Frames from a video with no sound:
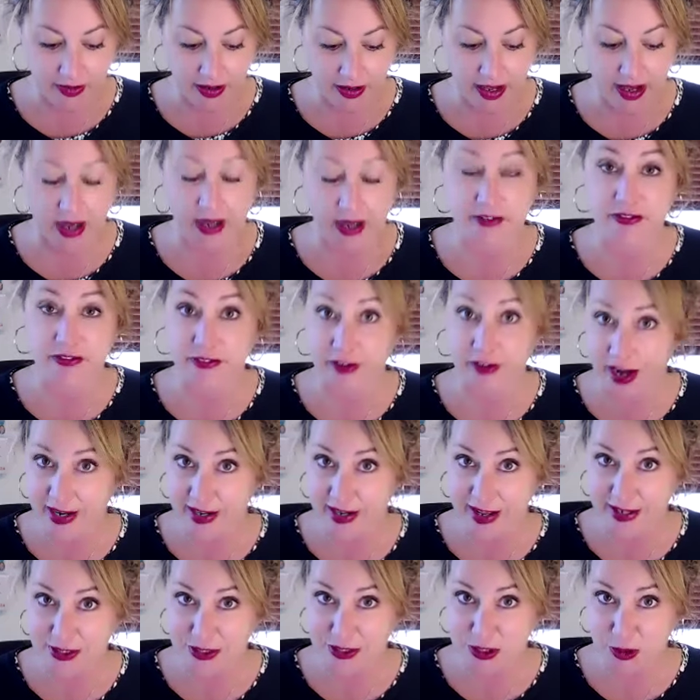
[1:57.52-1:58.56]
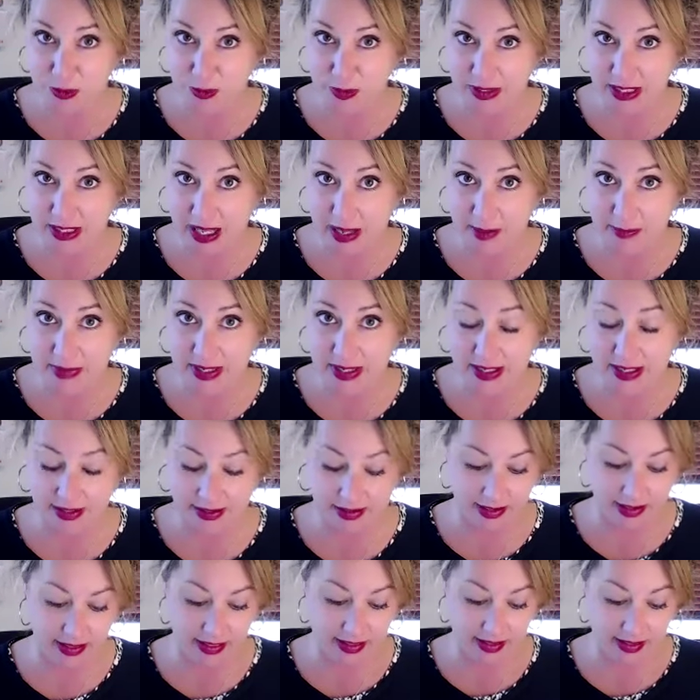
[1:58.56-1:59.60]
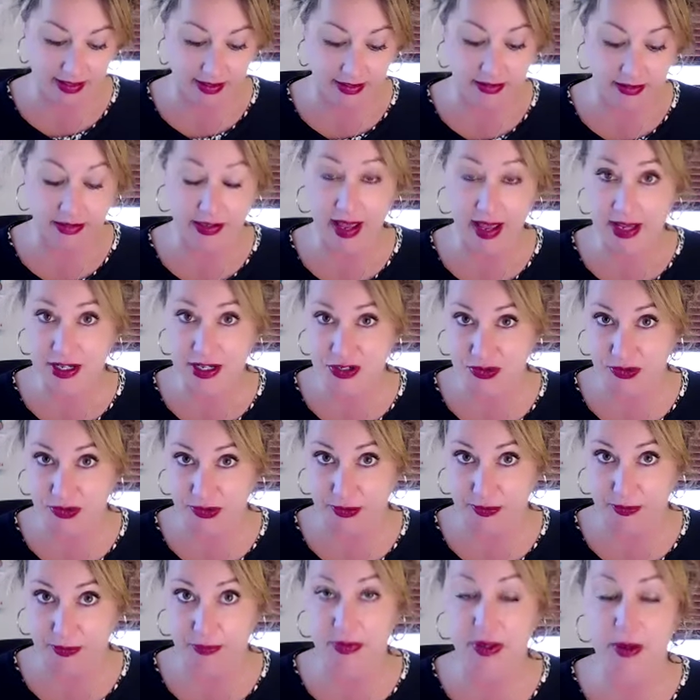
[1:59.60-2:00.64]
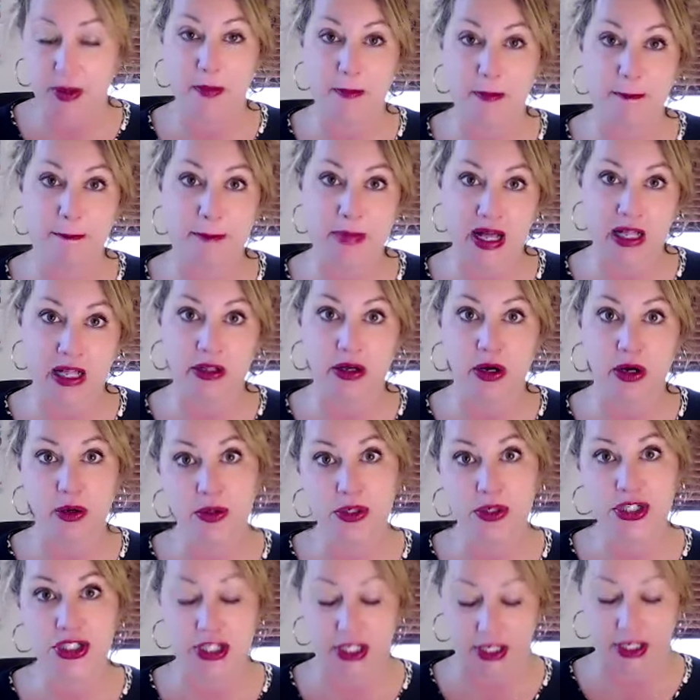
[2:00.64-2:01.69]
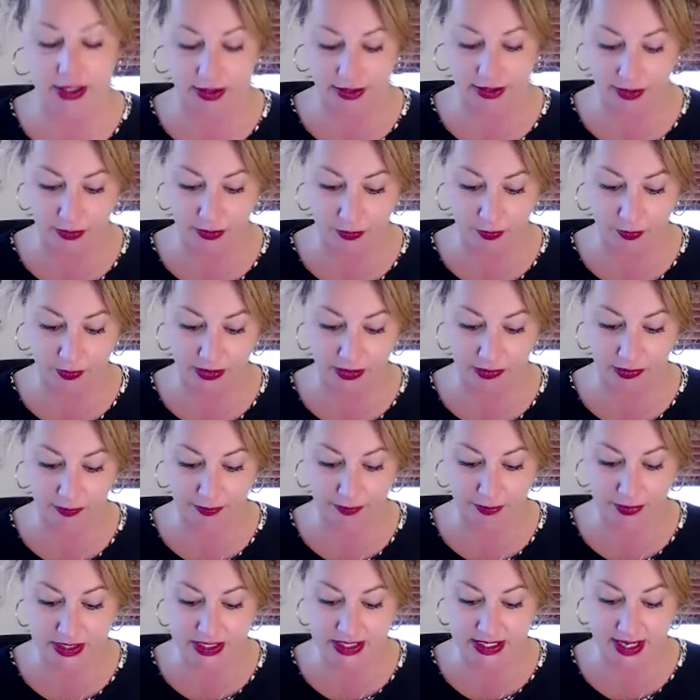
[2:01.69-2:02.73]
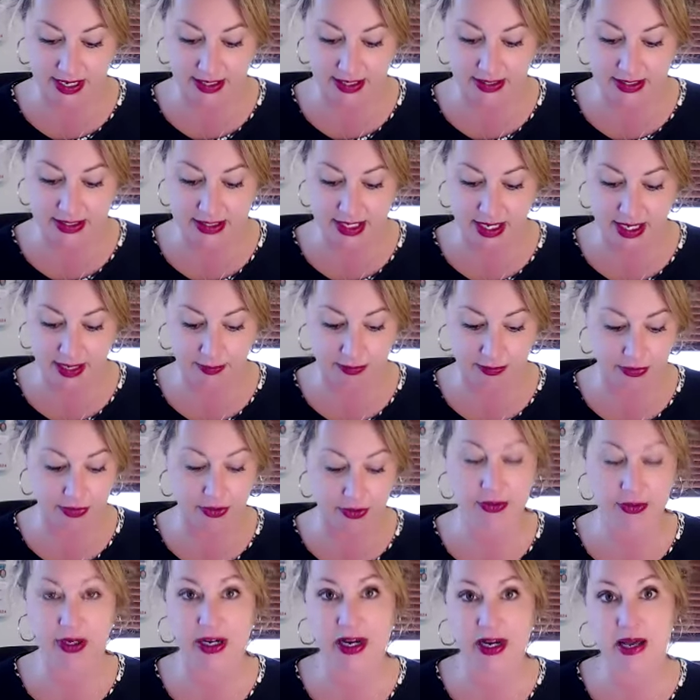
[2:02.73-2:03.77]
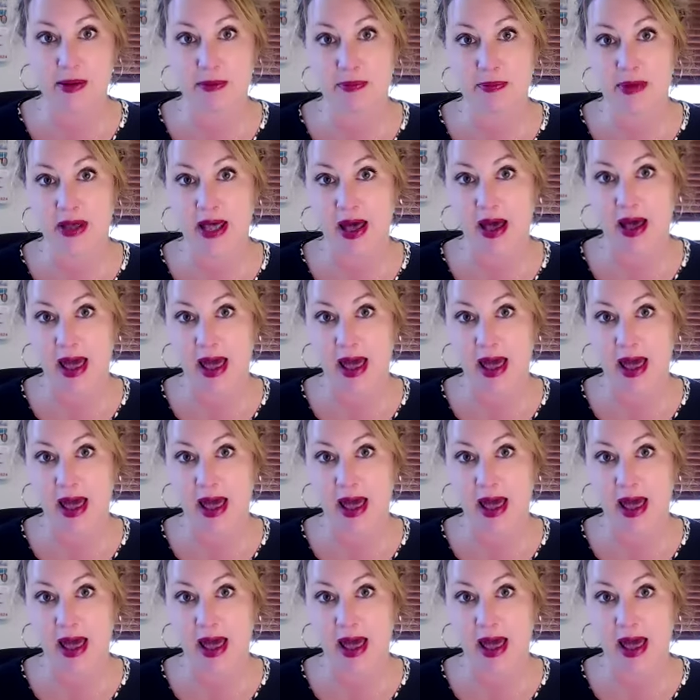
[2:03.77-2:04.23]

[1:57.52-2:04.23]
On Friday at 2 p.m. in the classroom, Mel Ocean will present a program